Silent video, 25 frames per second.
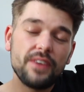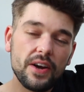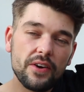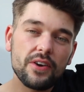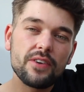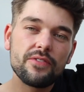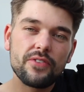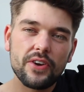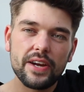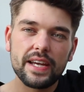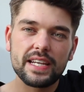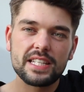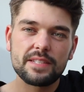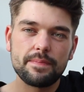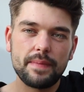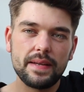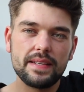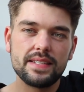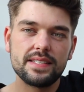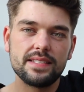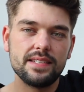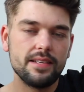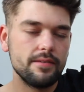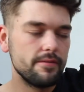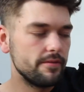very, very
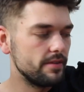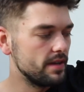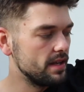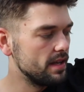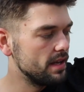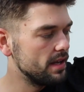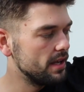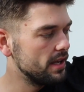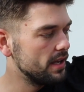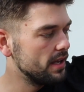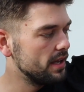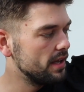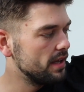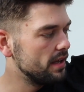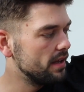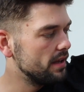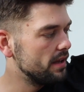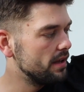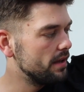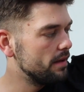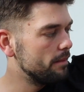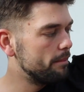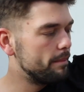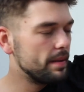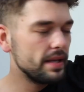expensive.
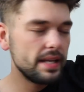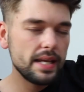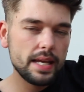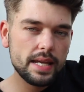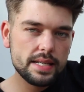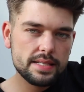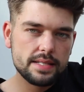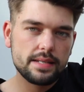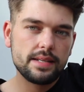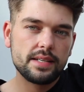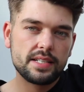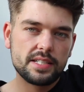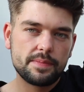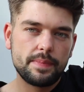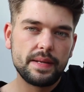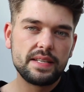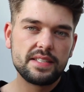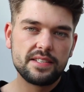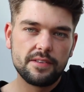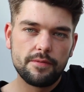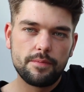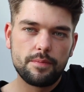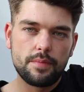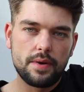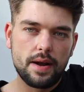But it is an
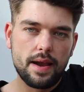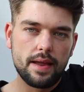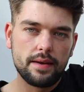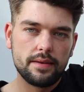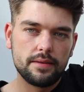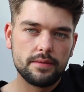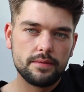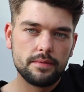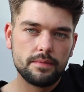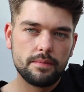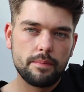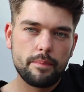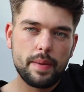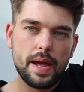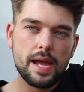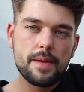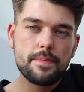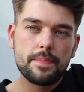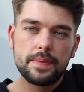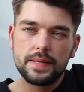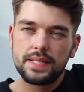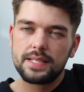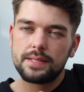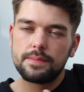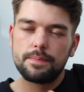expensive brand. Bape
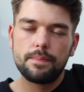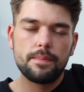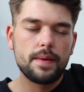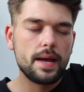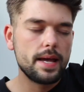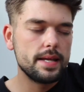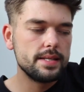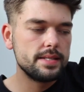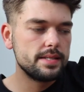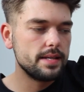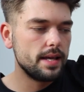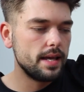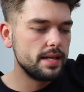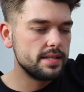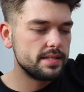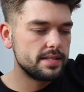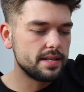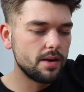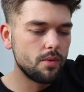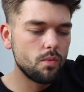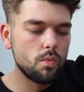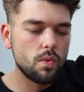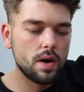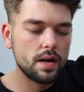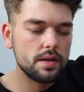has, has, has
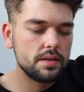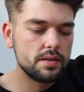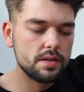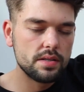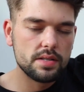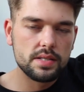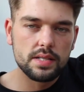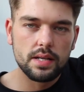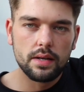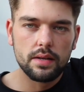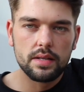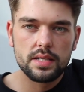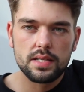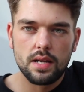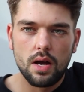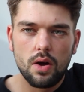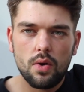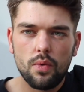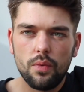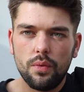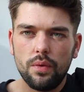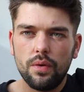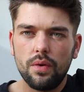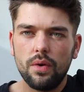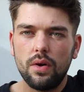done wonders on its
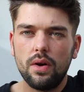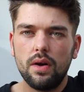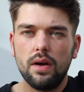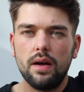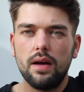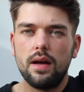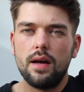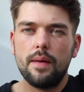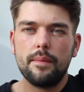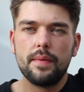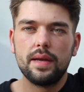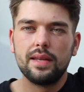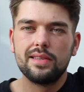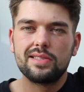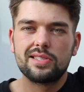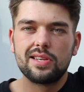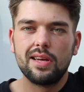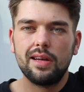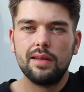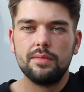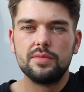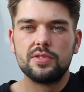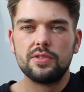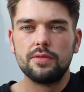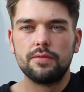own um, in
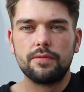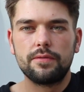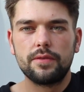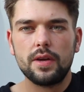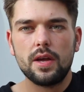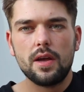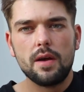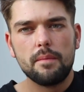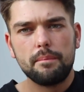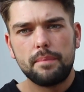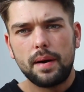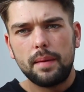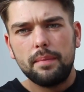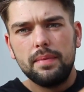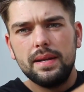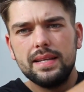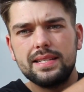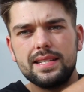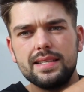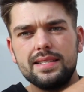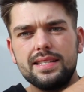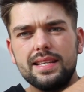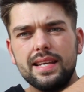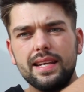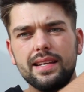terms of
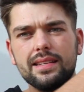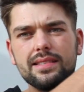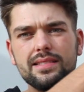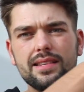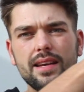publicity, in